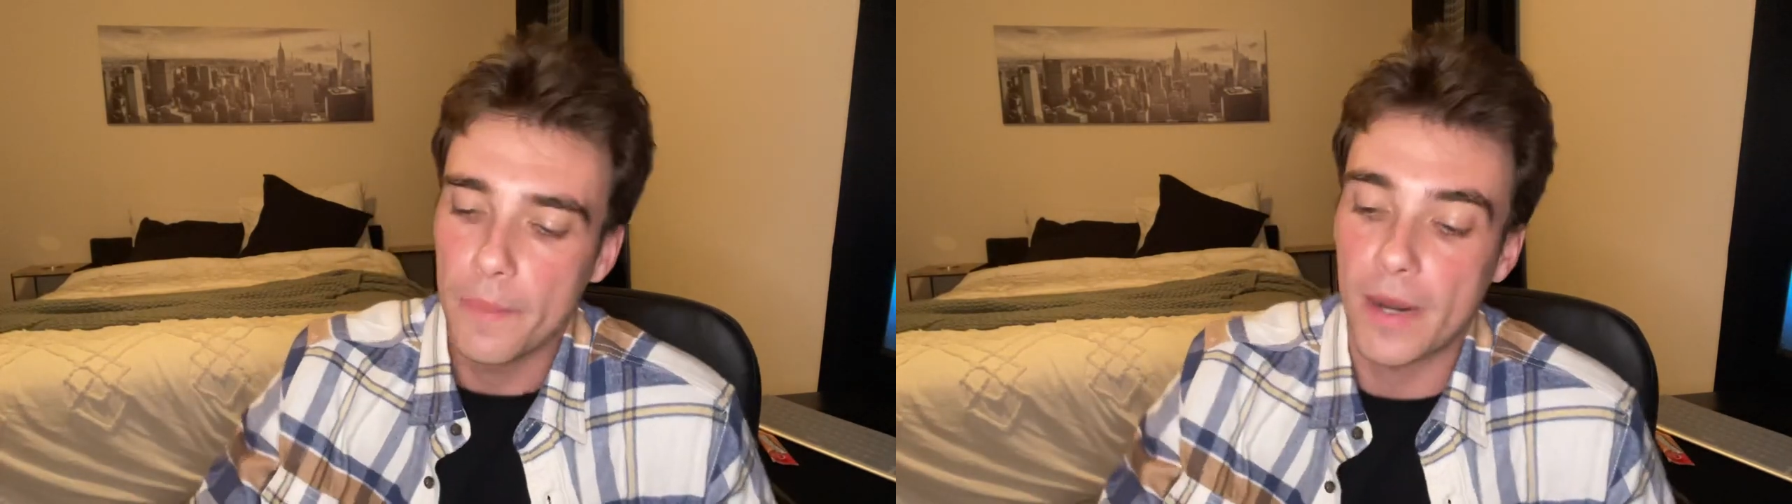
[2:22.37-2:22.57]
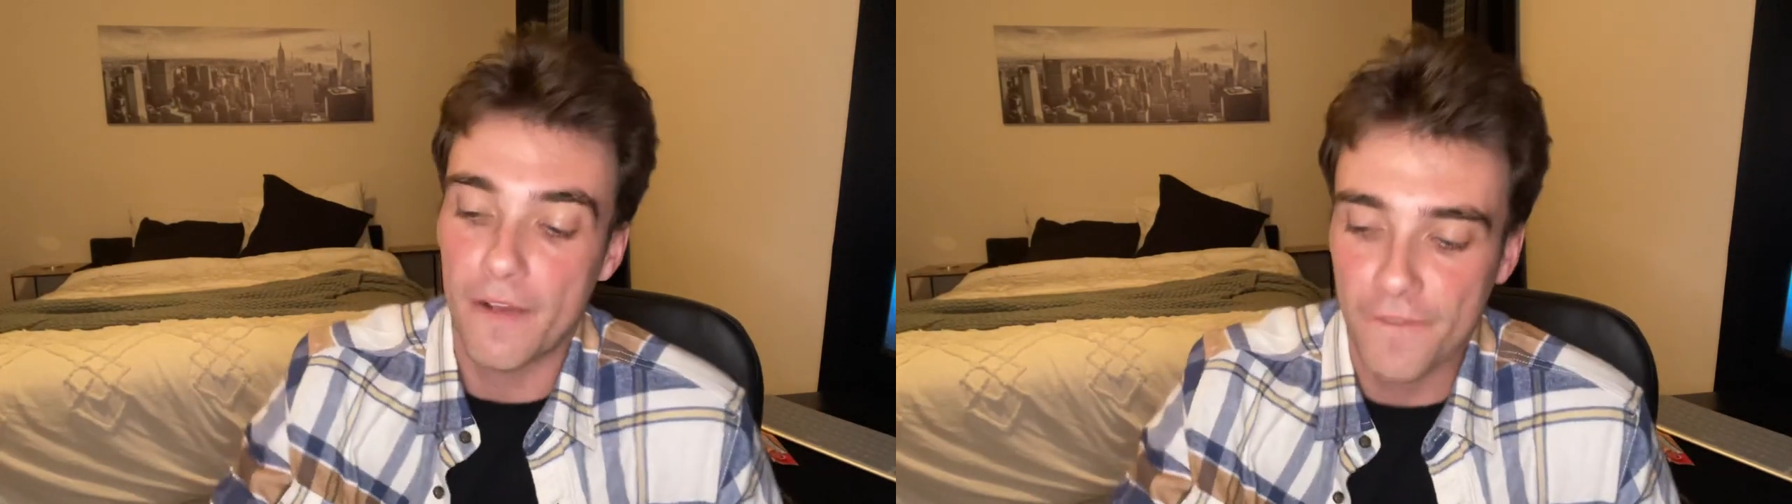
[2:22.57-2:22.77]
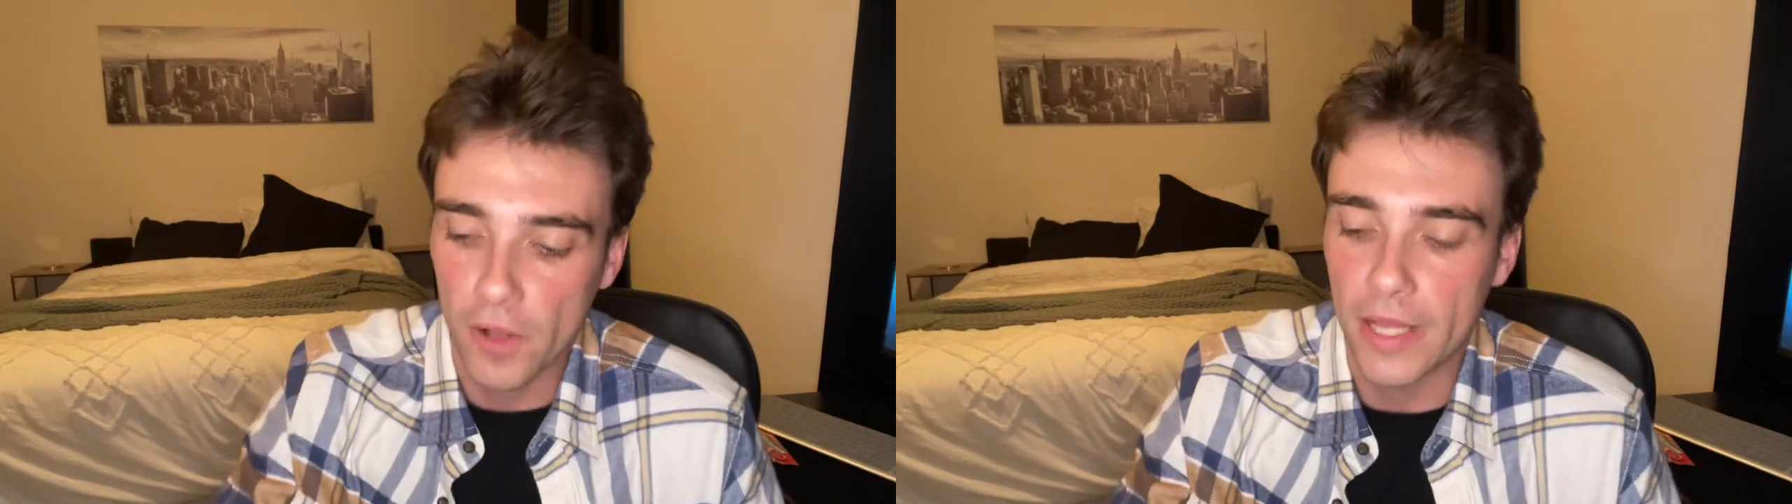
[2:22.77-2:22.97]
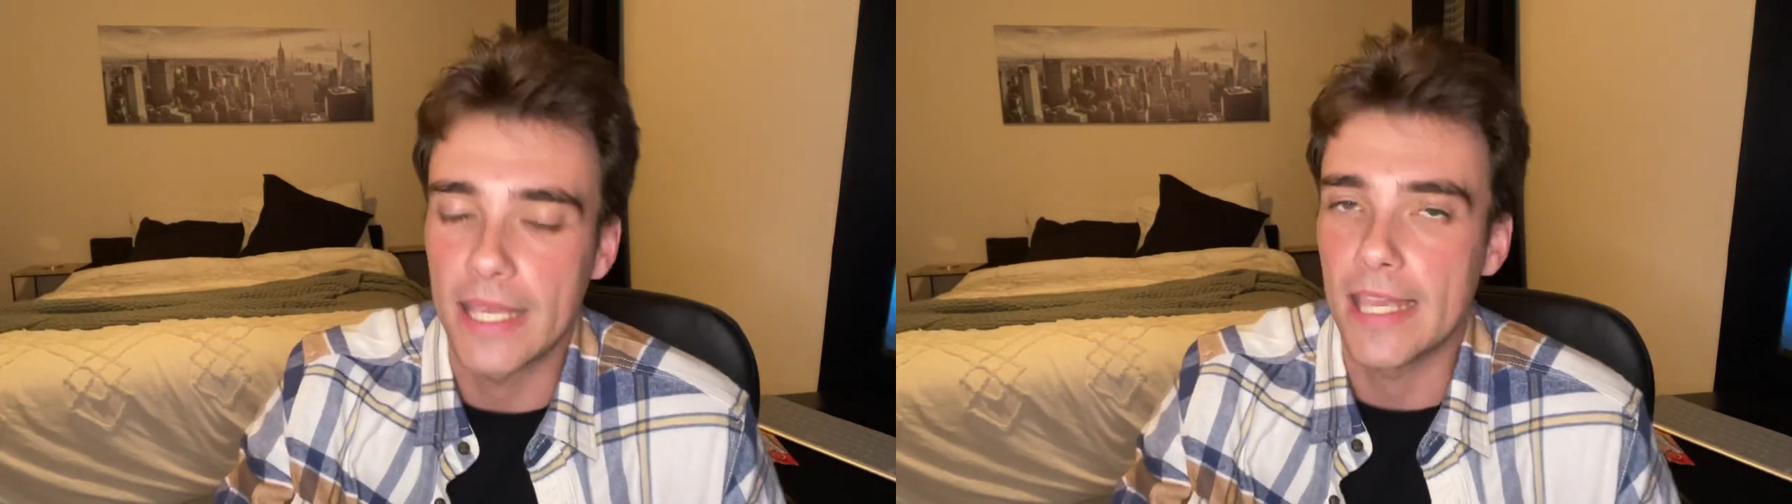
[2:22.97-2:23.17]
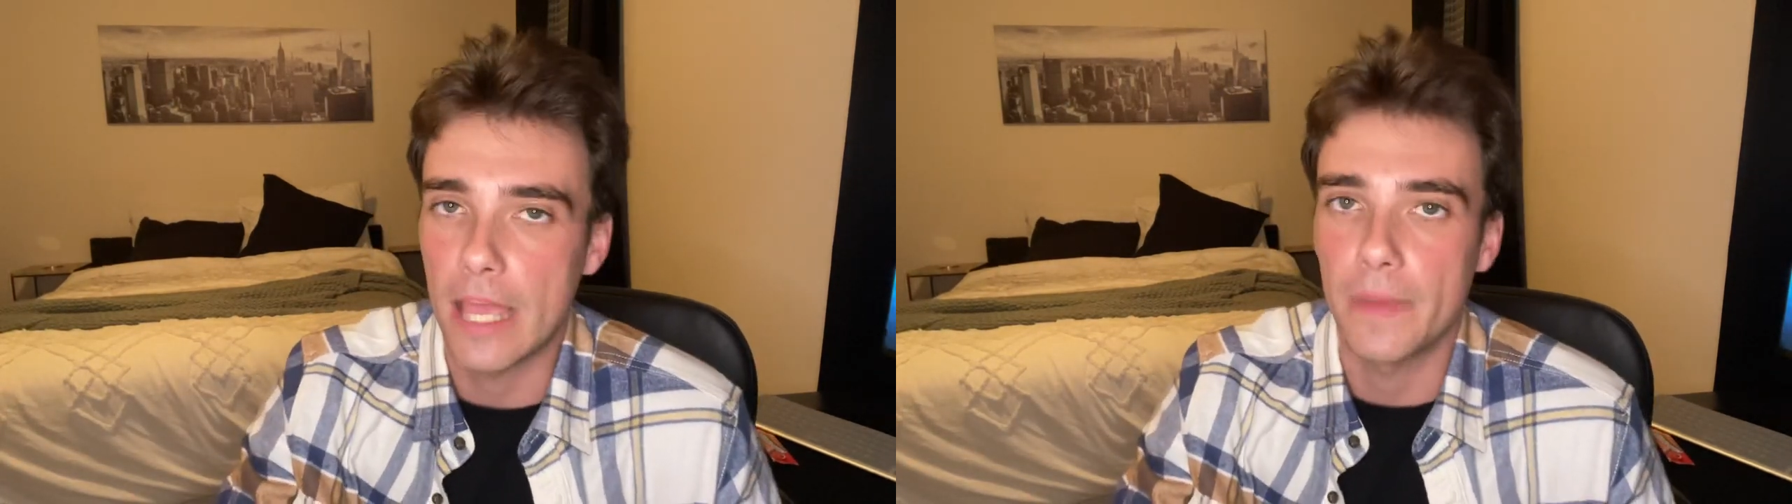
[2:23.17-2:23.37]
but I felt like he
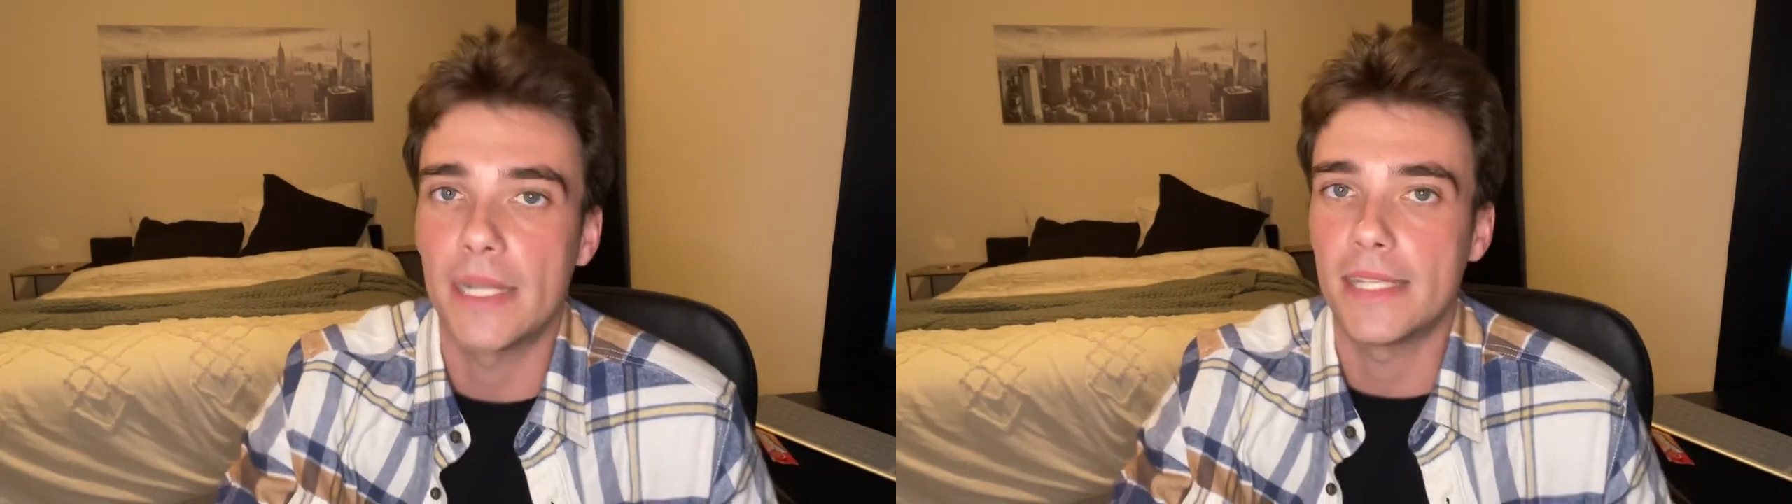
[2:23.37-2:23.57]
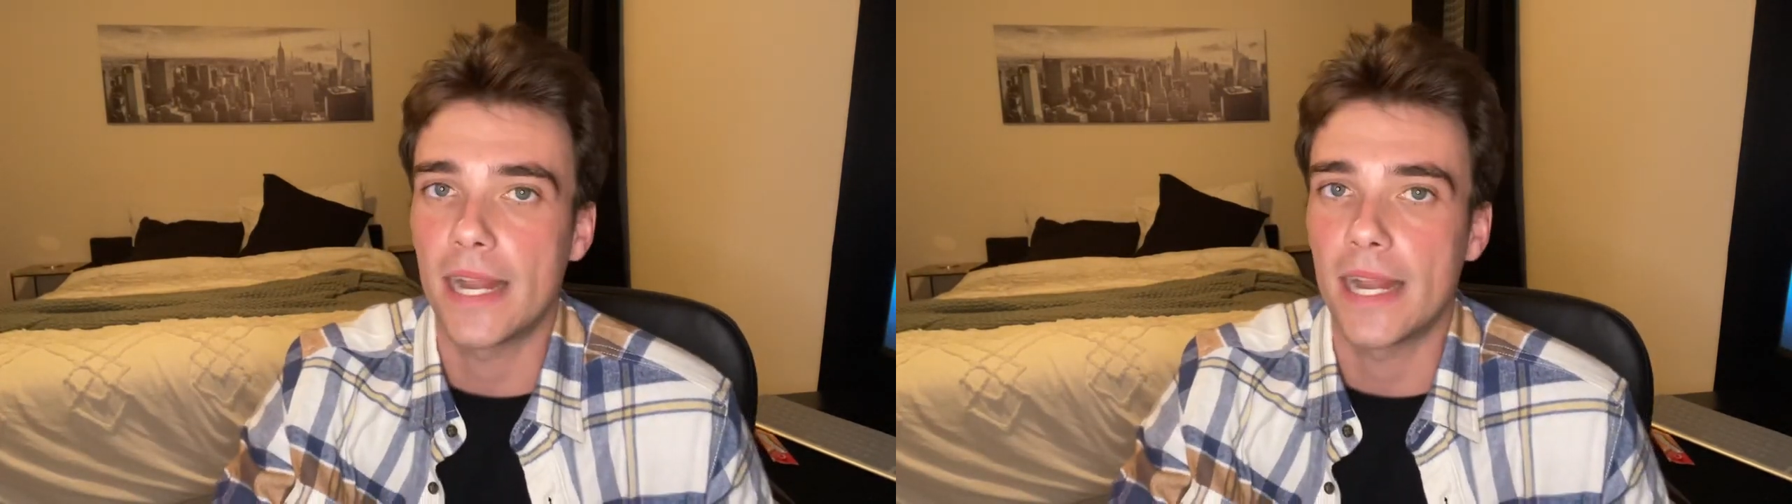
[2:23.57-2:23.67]
came in and did